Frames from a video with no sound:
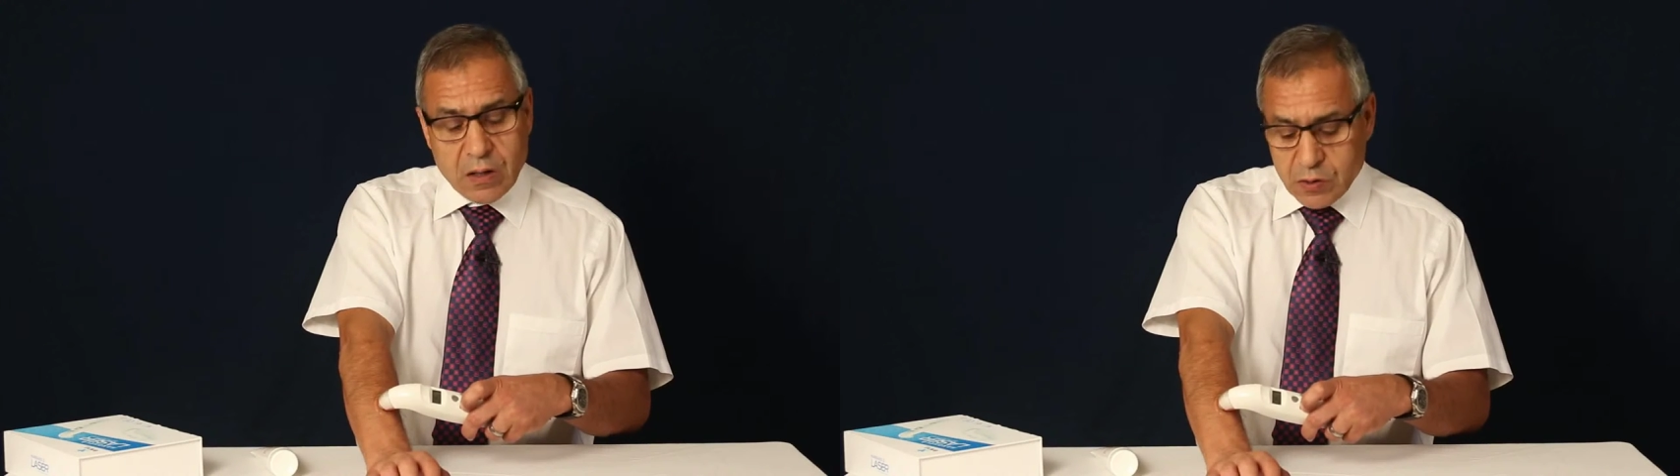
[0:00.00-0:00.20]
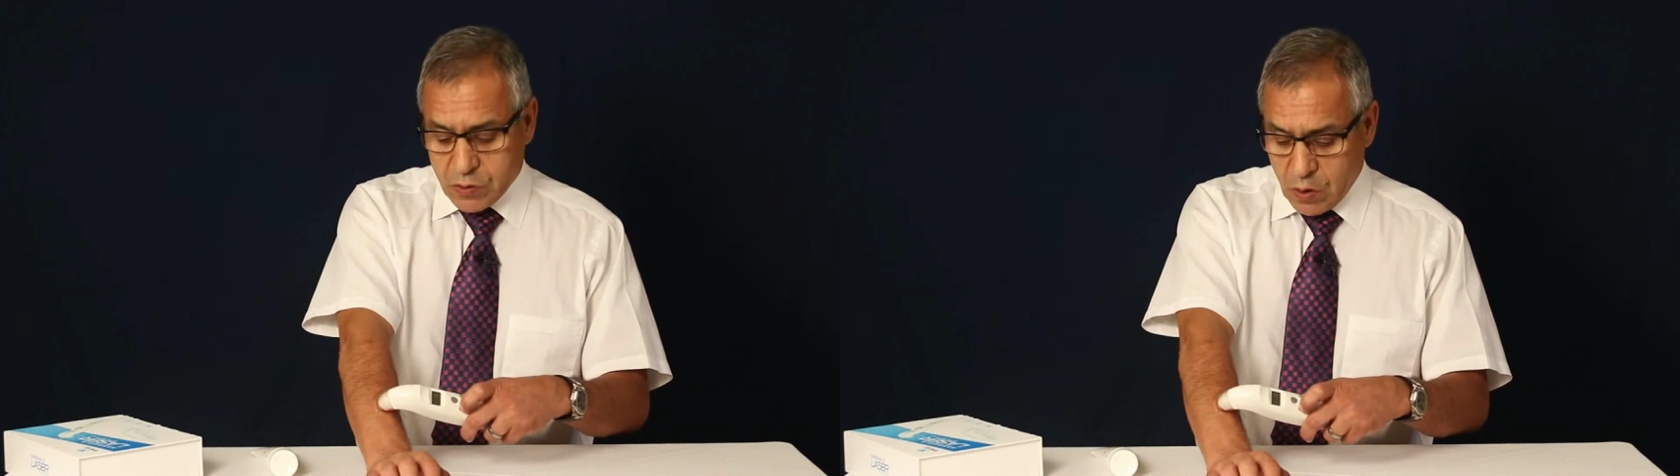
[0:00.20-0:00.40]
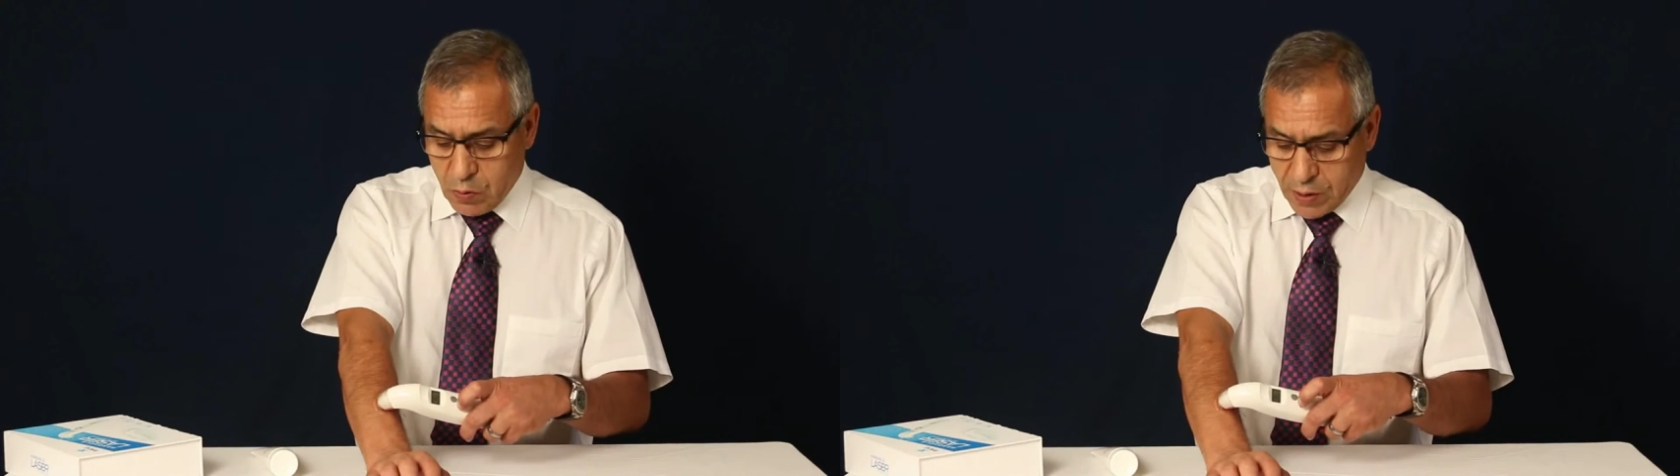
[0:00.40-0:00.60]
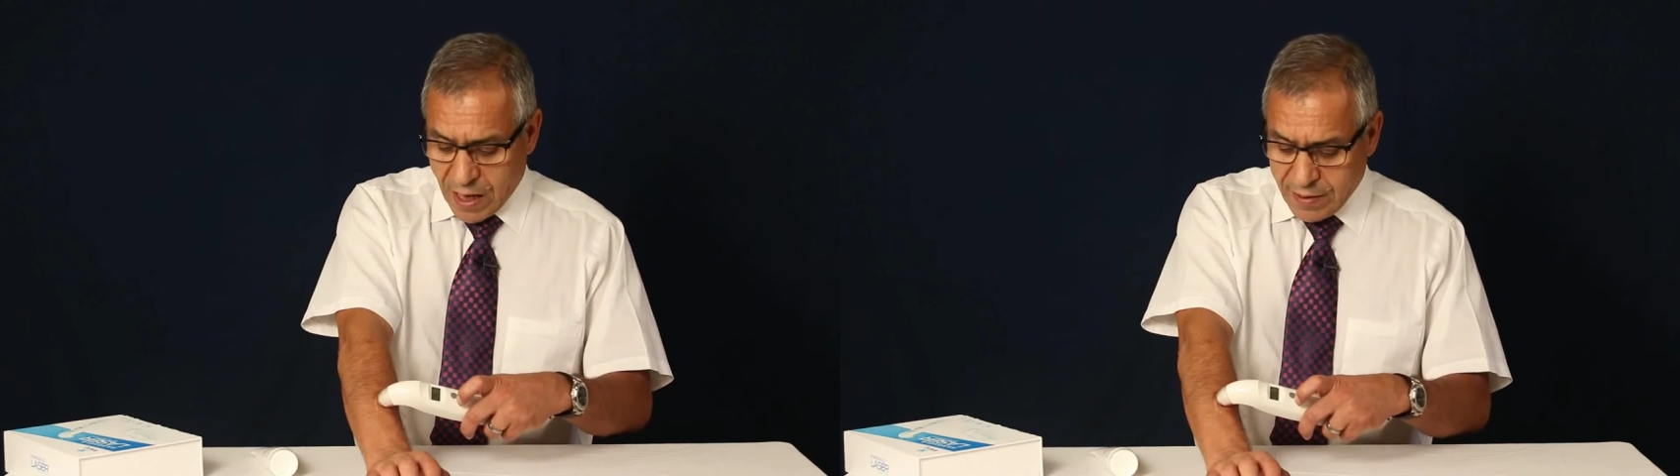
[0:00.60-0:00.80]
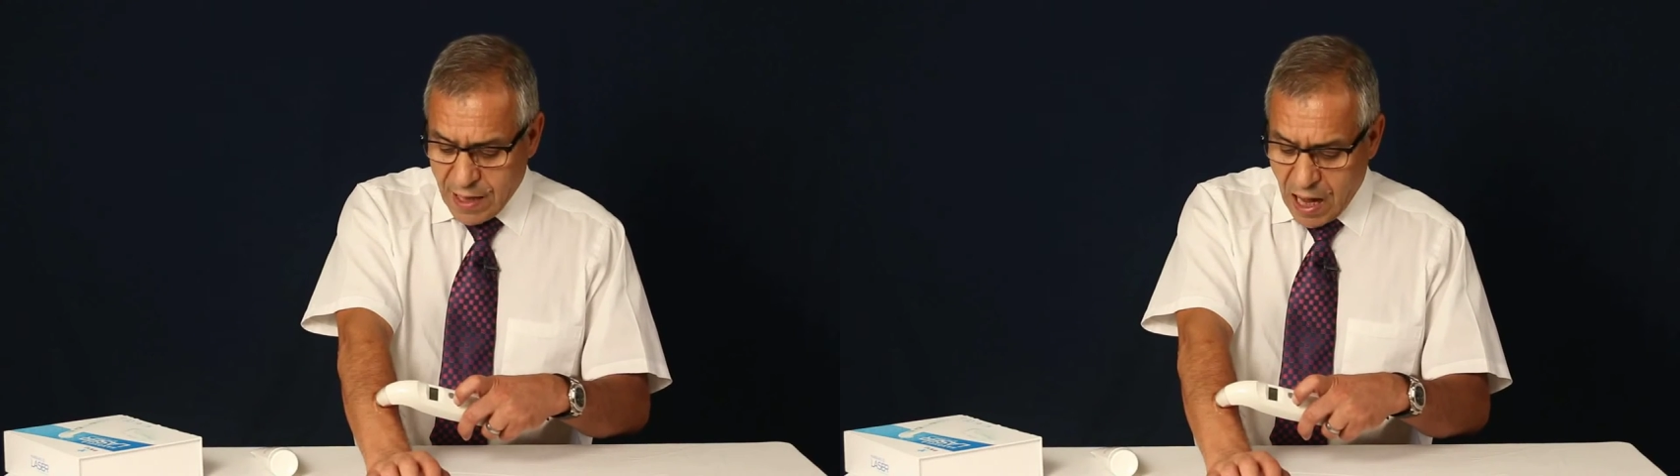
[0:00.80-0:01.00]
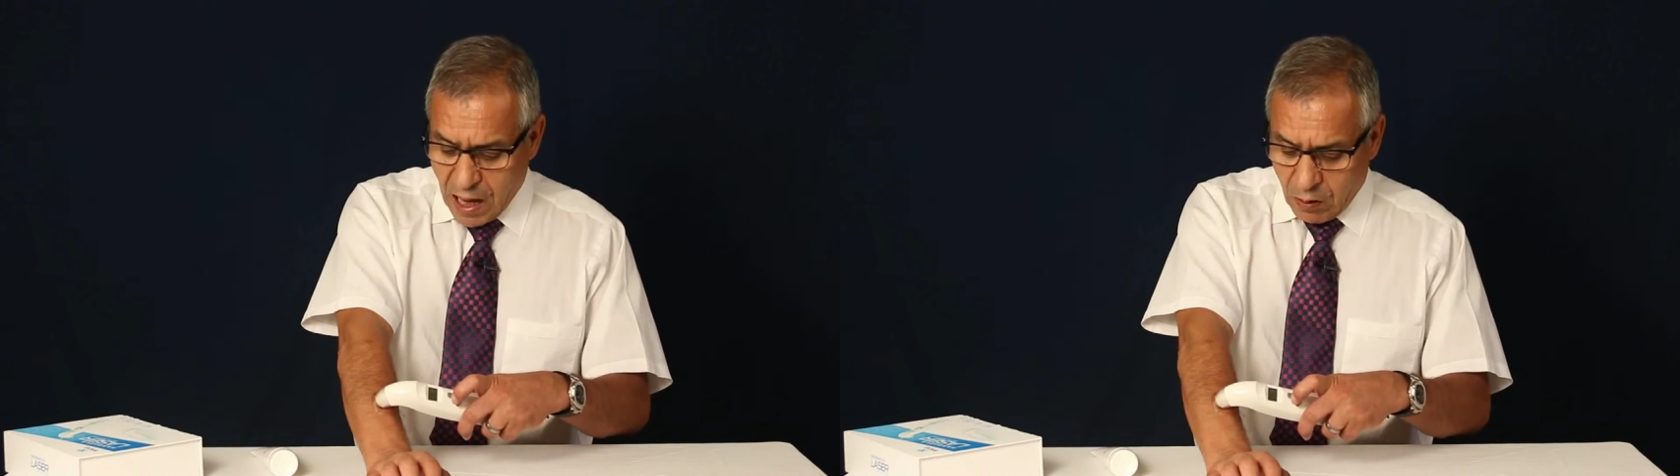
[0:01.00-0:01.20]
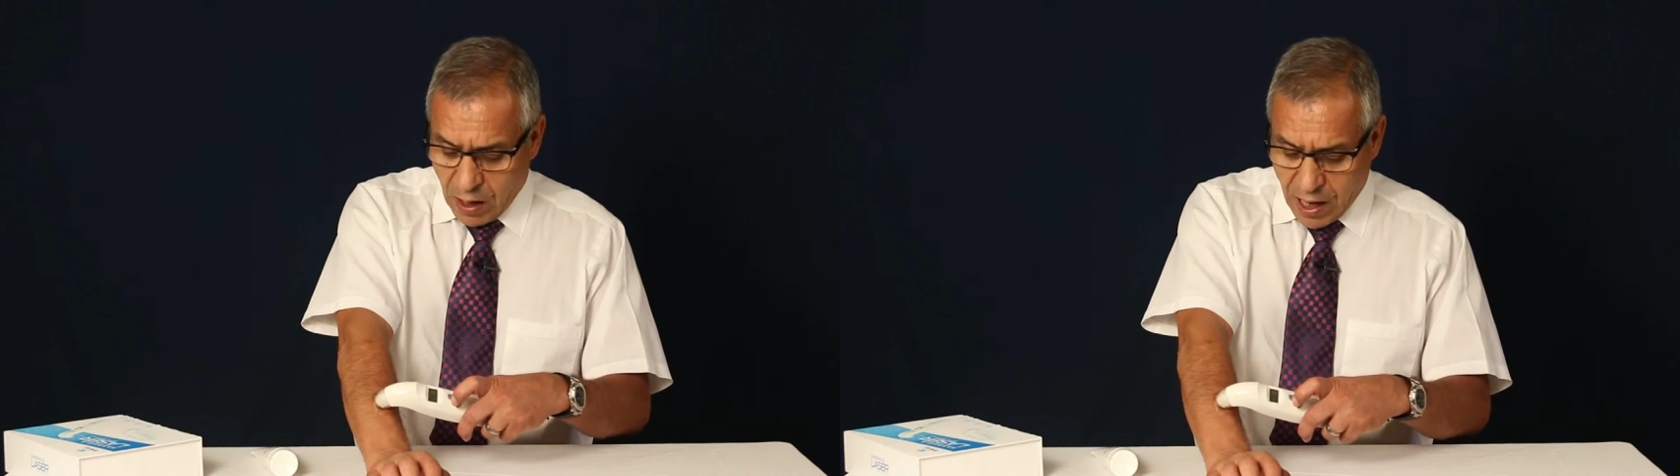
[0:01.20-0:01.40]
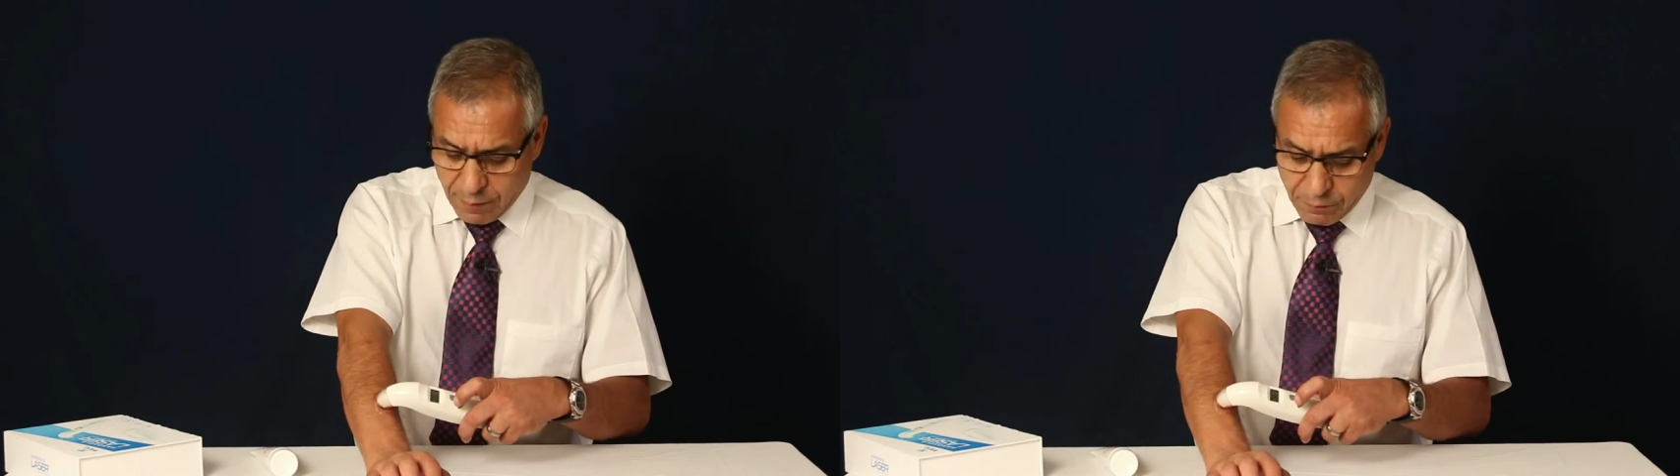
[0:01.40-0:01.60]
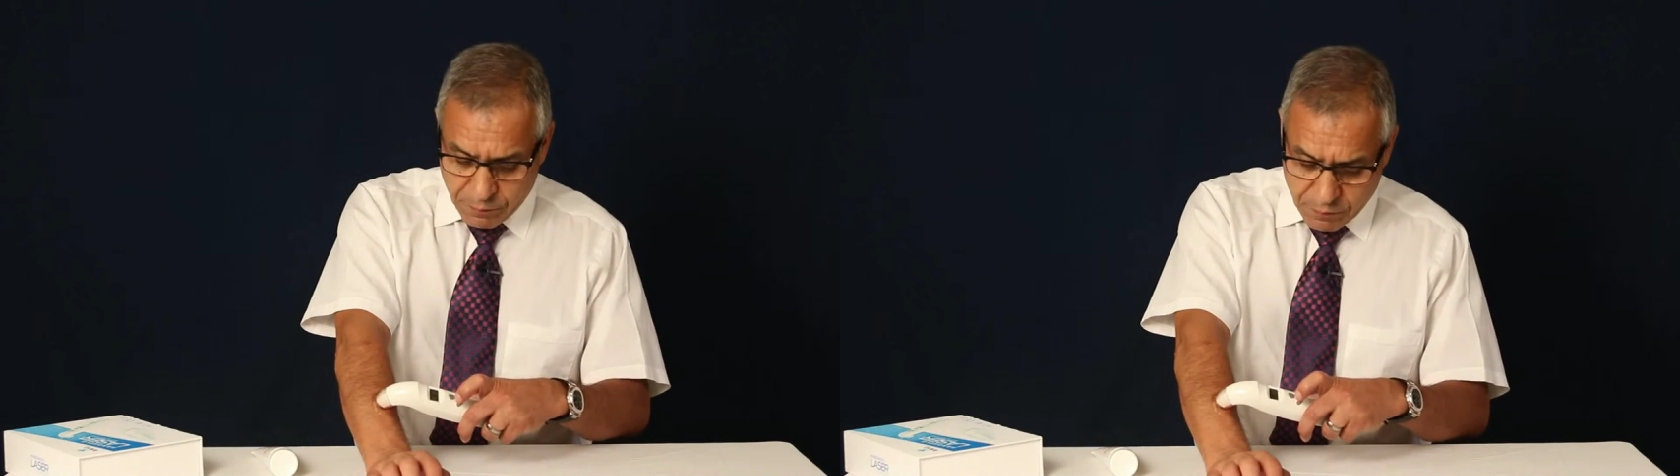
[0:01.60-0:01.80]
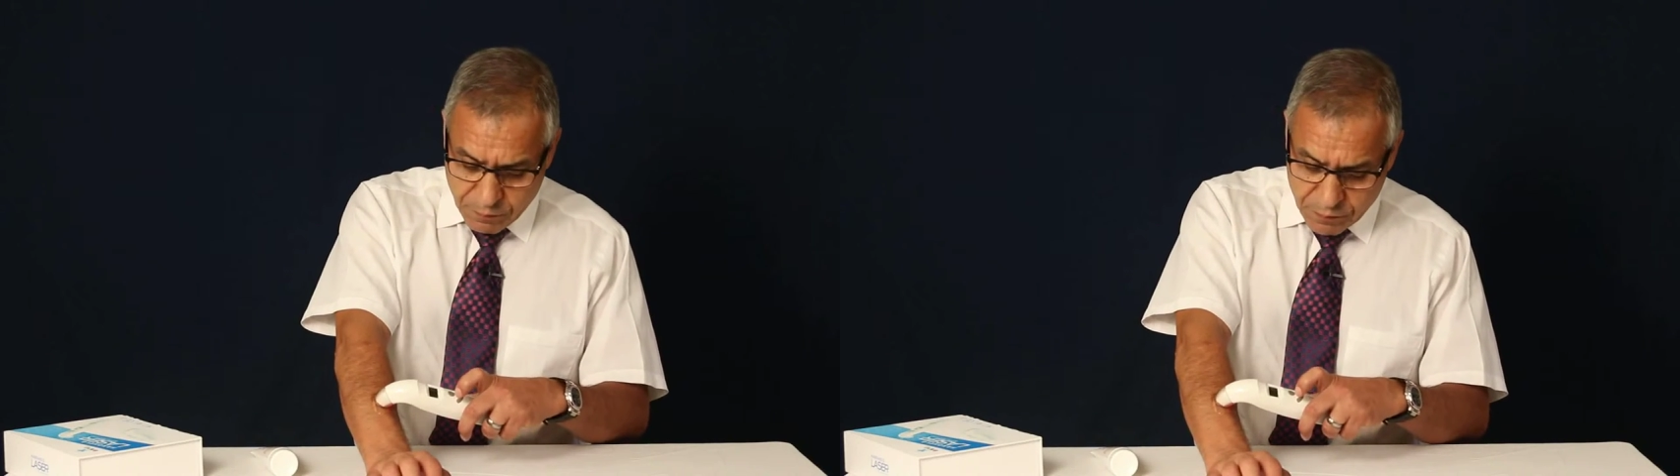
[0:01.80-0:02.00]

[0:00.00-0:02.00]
So right now I'm